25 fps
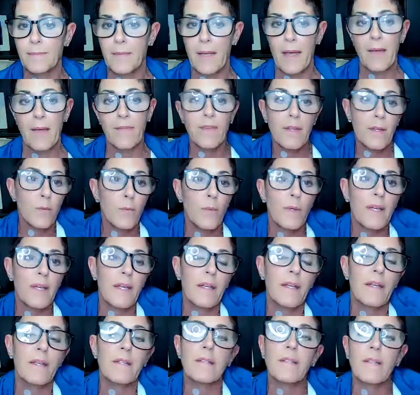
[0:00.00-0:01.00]
And then we
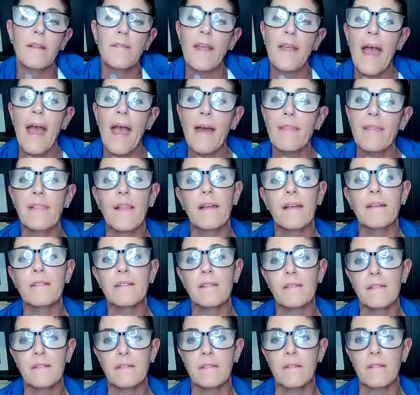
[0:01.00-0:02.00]
get into the
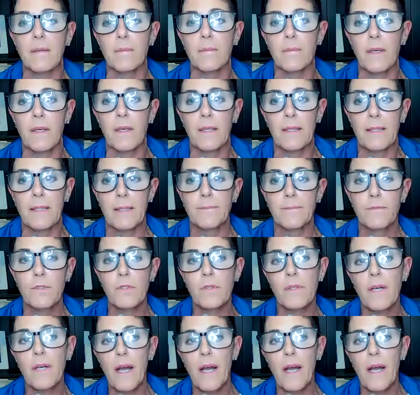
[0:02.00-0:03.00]
athleticism.
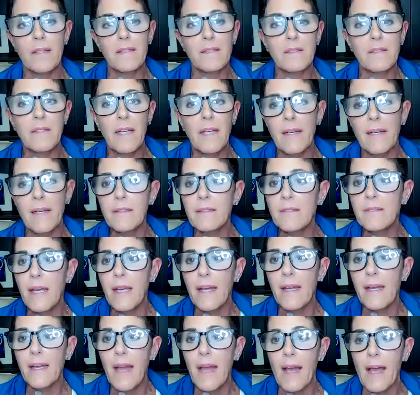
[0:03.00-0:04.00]
You guys,
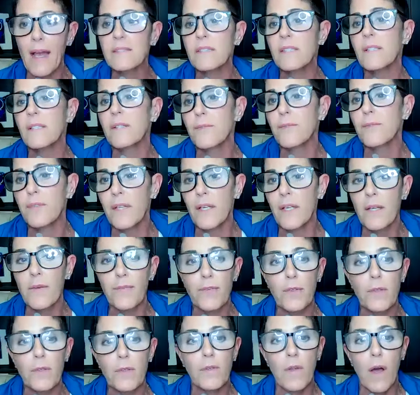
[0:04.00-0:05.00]
day-to-day activity
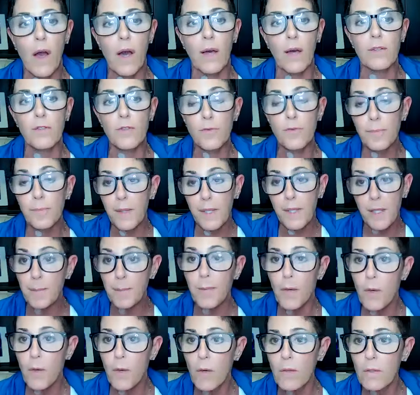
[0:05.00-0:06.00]
for a lot of
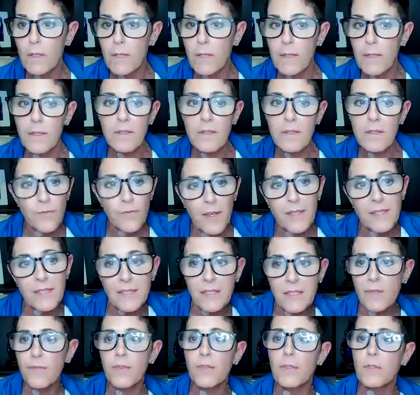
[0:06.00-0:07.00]
people is very
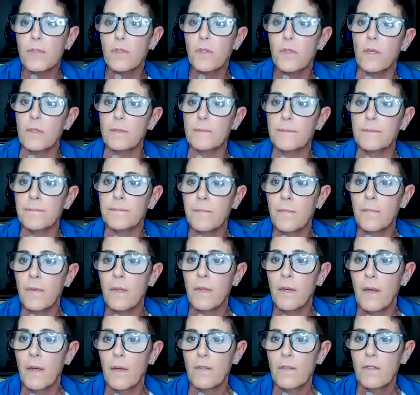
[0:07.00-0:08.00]
difficult.
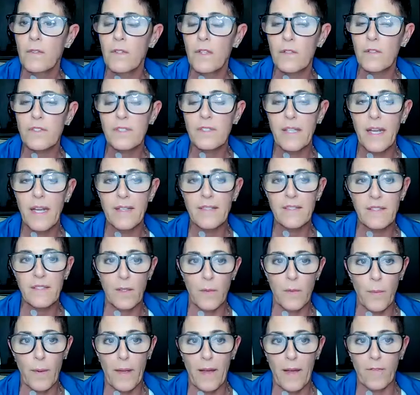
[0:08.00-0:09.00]

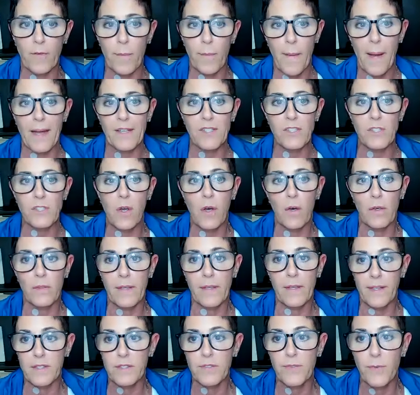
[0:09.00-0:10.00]
Staci, we have a patch called
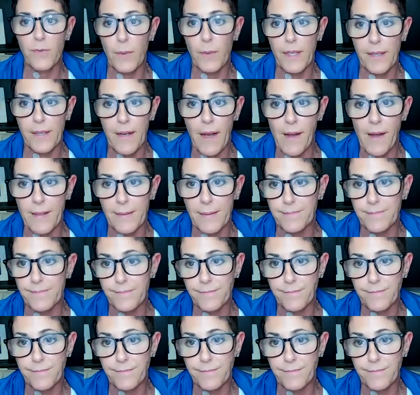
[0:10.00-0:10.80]
X49.